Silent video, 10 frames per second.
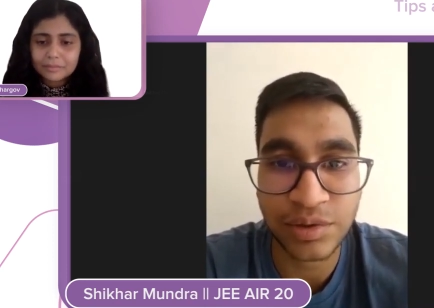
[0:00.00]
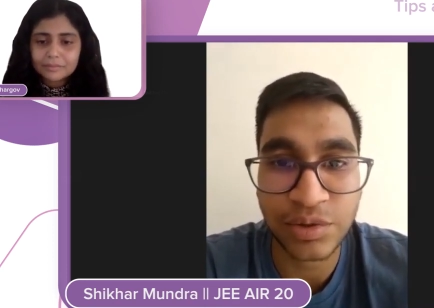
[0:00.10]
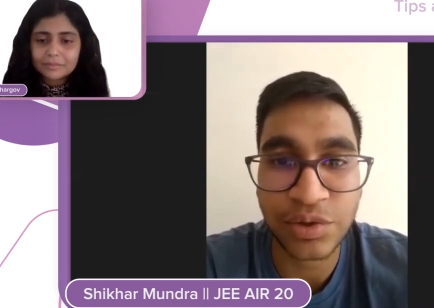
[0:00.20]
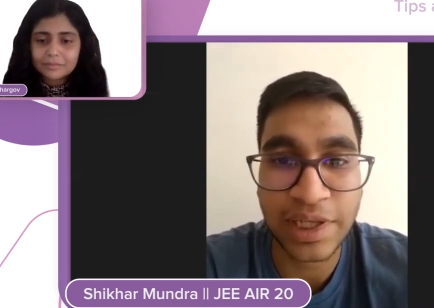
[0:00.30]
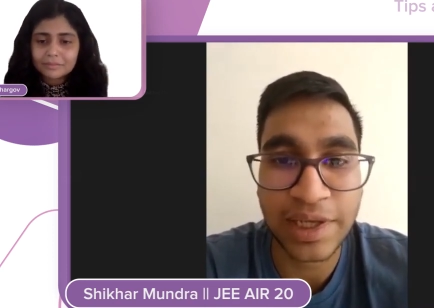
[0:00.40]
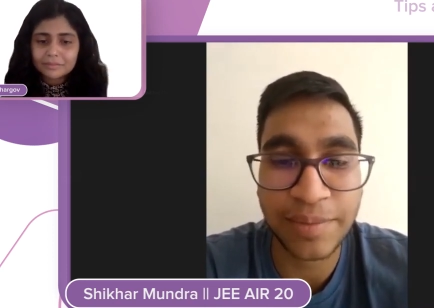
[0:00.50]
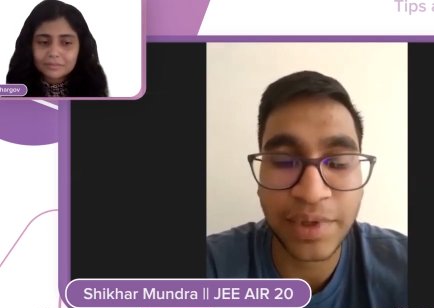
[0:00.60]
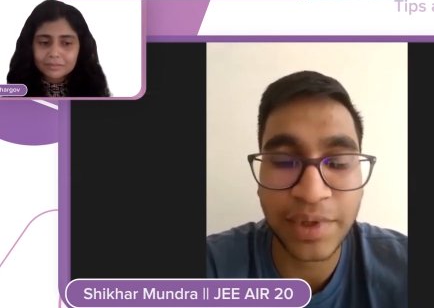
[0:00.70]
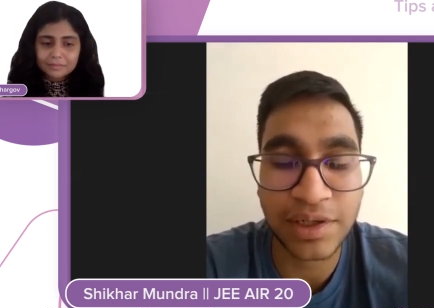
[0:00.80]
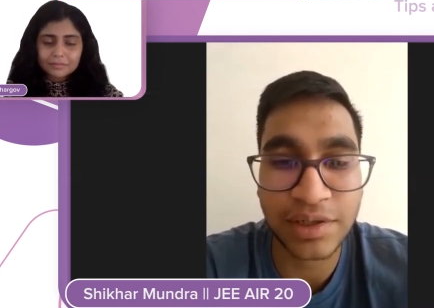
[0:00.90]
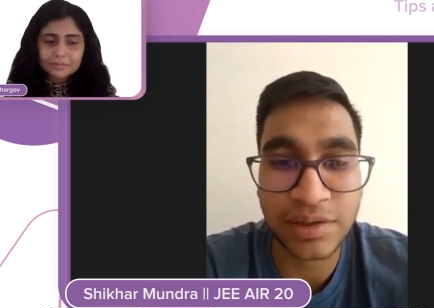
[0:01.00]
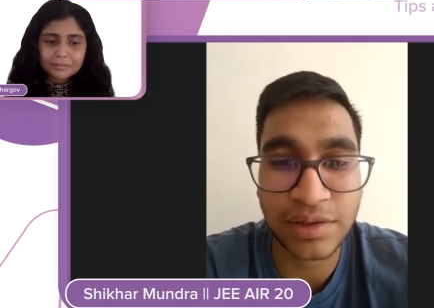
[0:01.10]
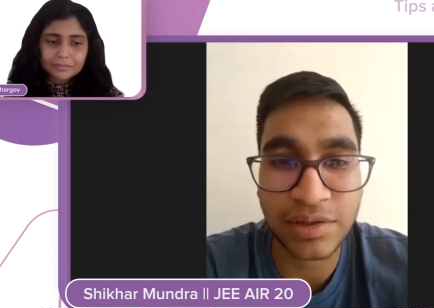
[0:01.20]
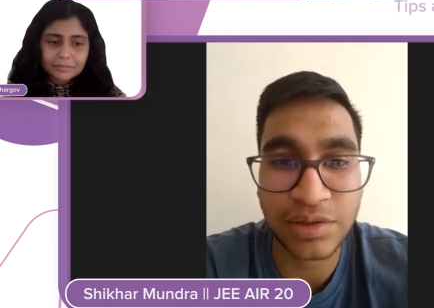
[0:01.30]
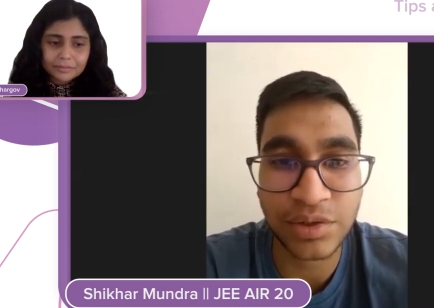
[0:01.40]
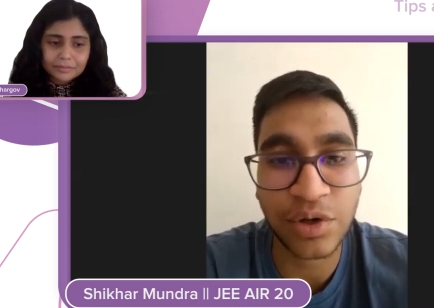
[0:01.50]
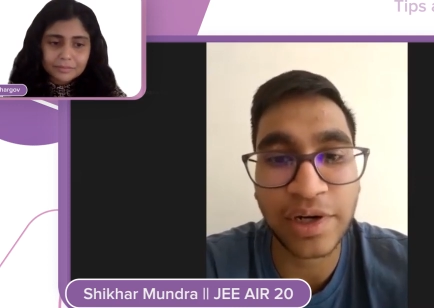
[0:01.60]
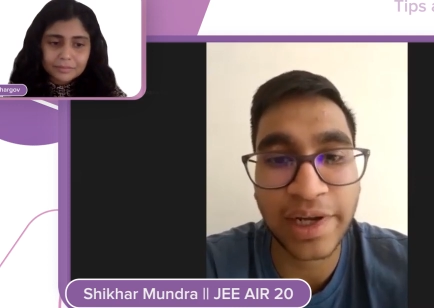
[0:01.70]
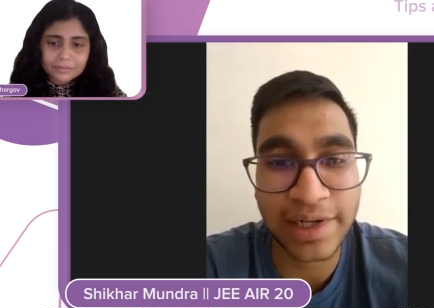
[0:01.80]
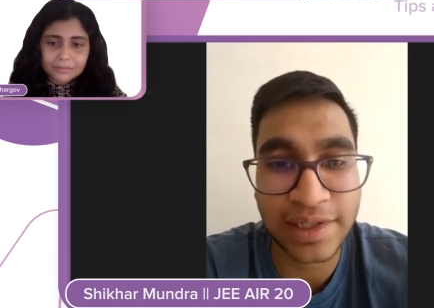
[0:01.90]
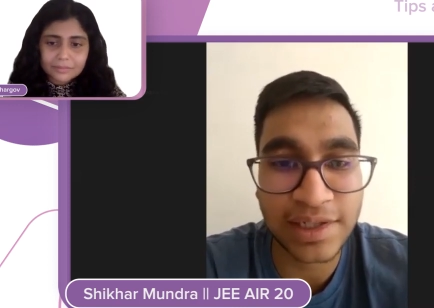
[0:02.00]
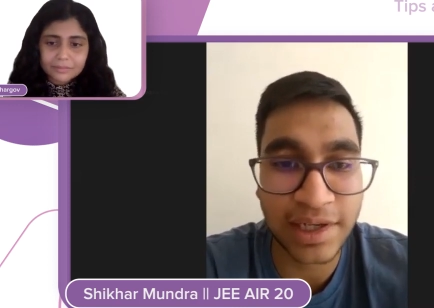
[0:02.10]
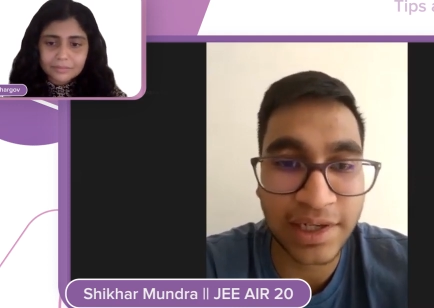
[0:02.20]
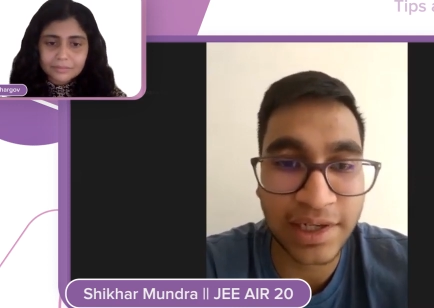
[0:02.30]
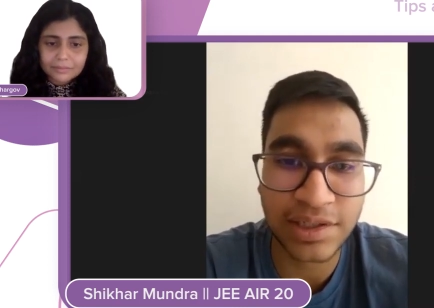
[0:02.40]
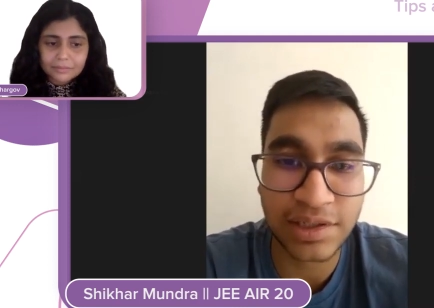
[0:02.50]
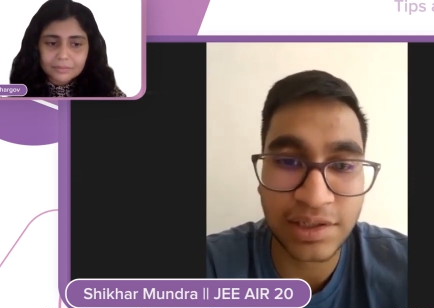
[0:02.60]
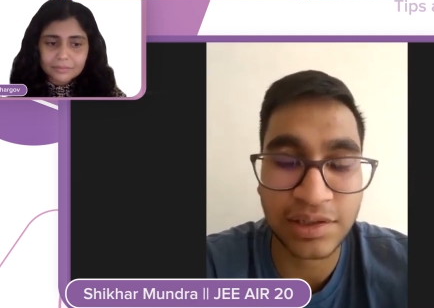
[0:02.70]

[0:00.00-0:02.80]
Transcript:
Speaker 1: you should aim but should not get discouraged